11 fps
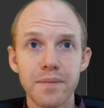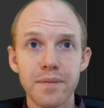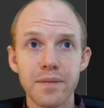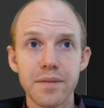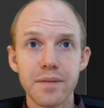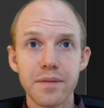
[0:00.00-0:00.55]

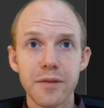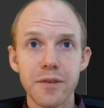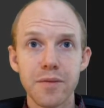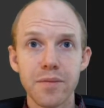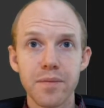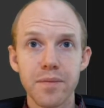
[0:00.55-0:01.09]

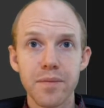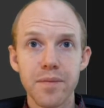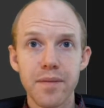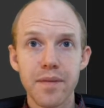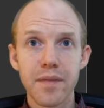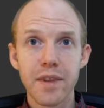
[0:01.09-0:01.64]

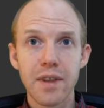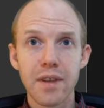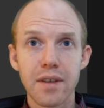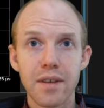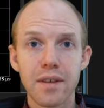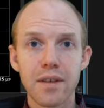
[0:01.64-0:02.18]

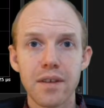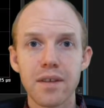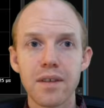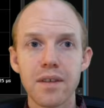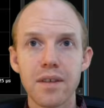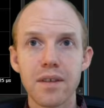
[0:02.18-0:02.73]

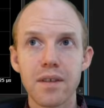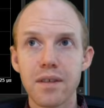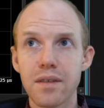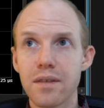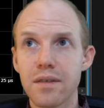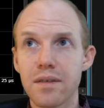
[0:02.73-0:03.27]

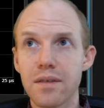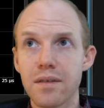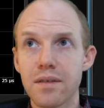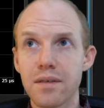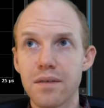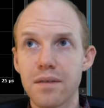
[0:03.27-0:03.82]

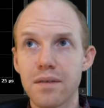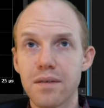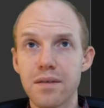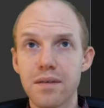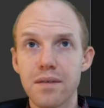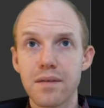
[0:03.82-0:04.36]

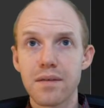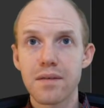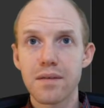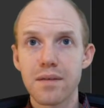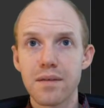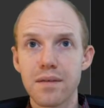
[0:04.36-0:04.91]

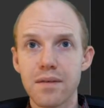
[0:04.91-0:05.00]
[no speech]